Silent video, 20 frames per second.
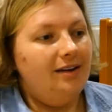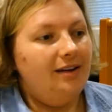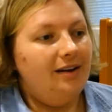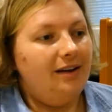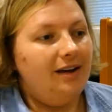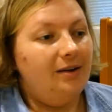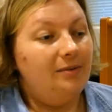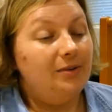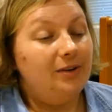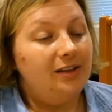
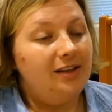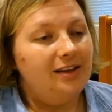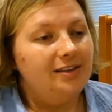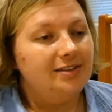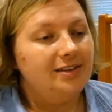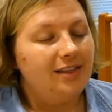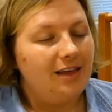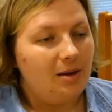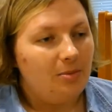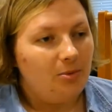I realized
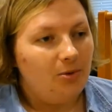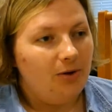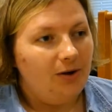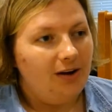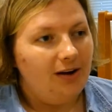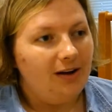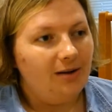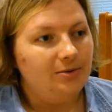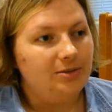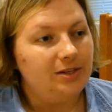at that
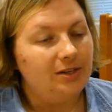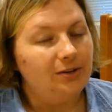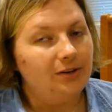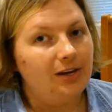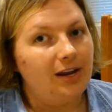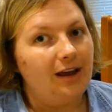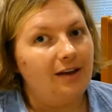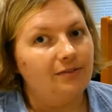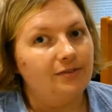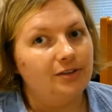point I was either
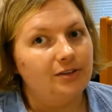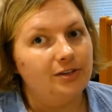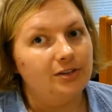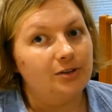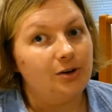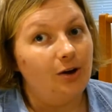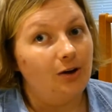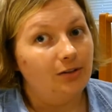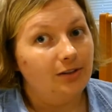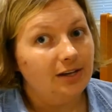going to have to just
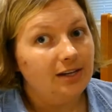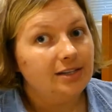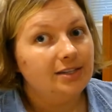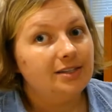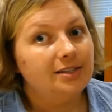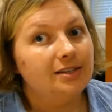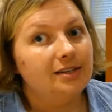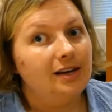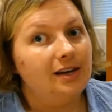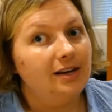call
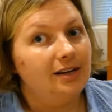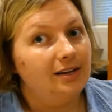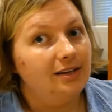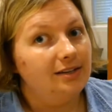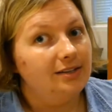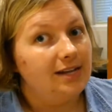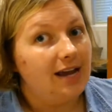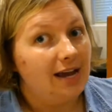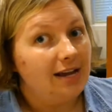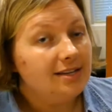this a
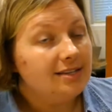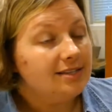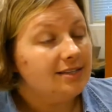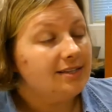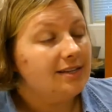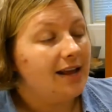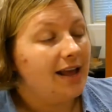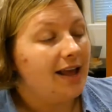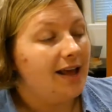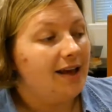
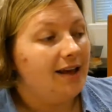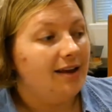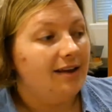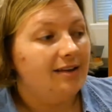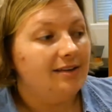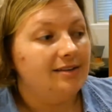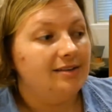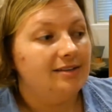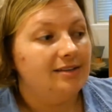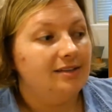test
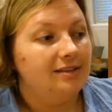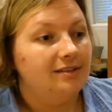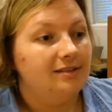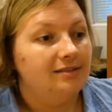and